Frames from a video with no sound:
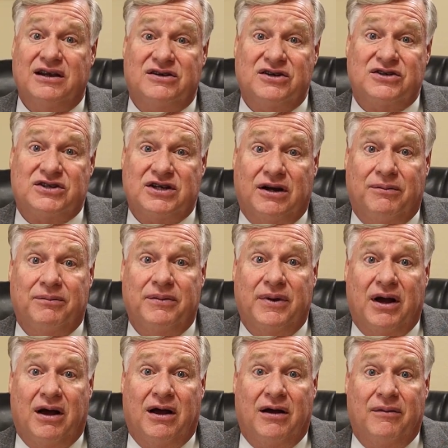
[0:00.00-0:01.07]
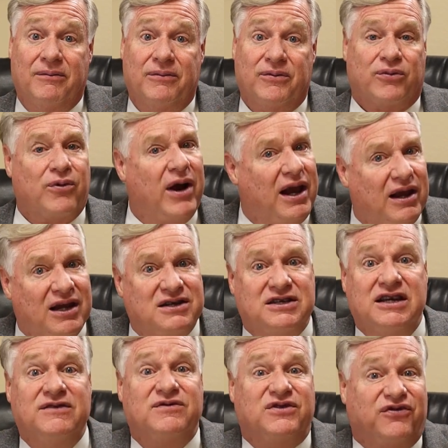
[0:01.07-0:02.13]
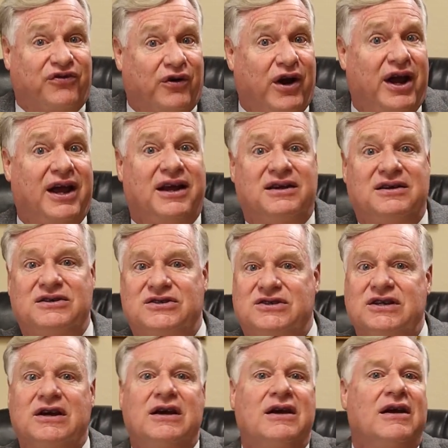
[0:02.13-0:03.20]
to some um, relatives, friends,